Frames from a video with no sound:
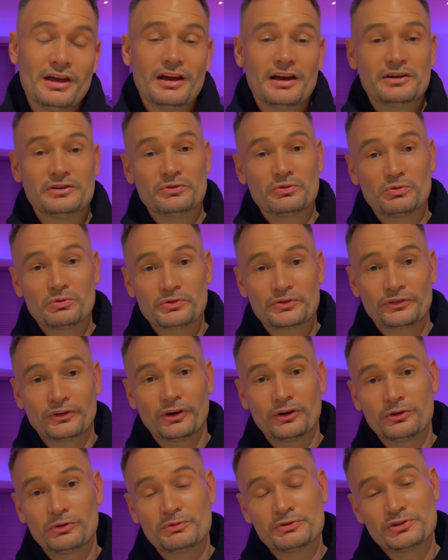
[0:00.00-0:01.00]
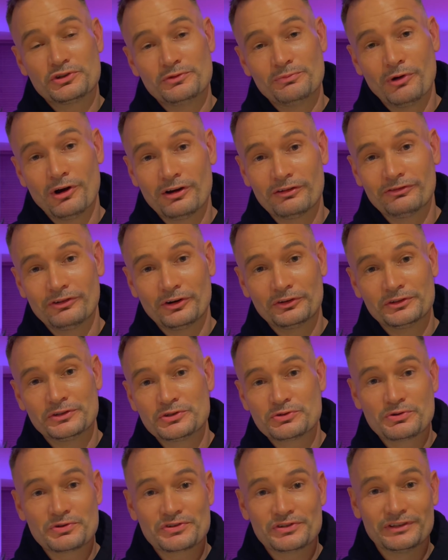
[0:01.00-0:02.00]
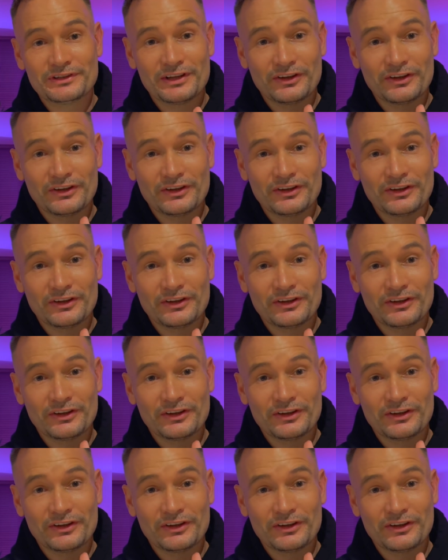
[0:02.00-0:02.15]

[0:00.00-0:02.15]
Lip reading: and also, which you might find interesting,